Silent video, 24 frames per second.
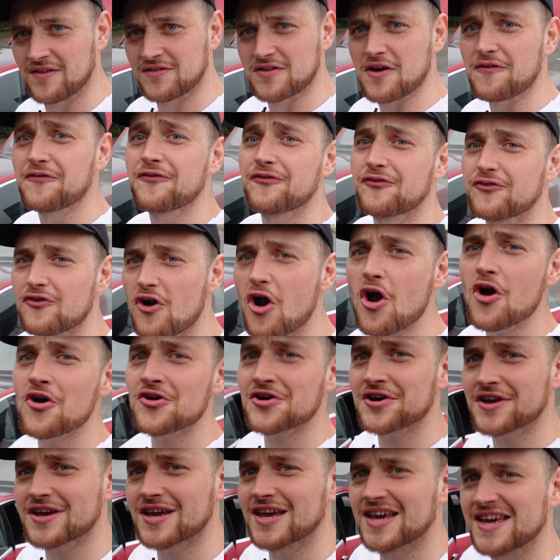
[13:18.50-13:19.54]
The
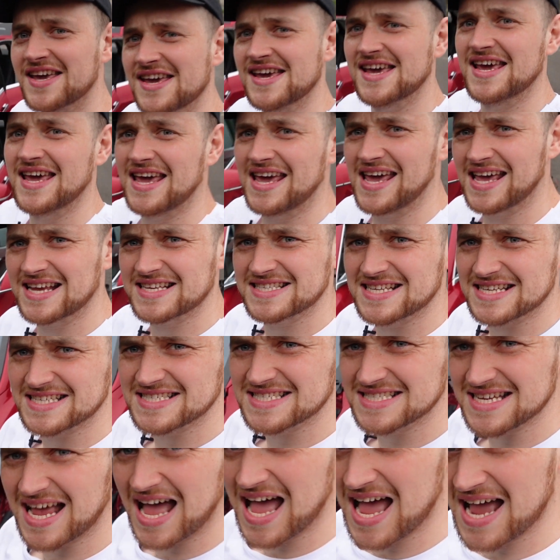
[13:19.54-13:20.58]
frunk is the
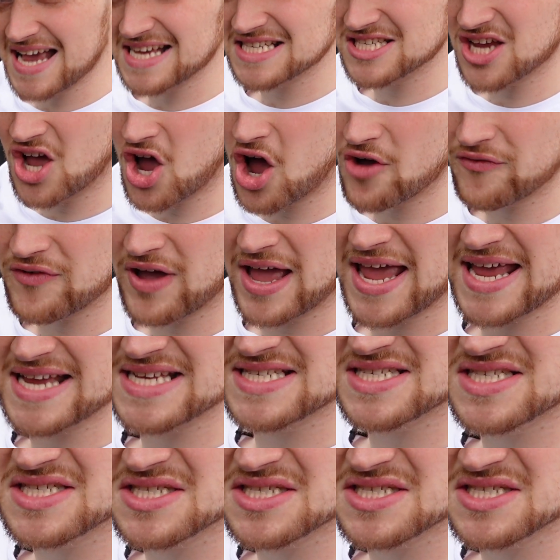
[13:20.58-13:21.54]
size of a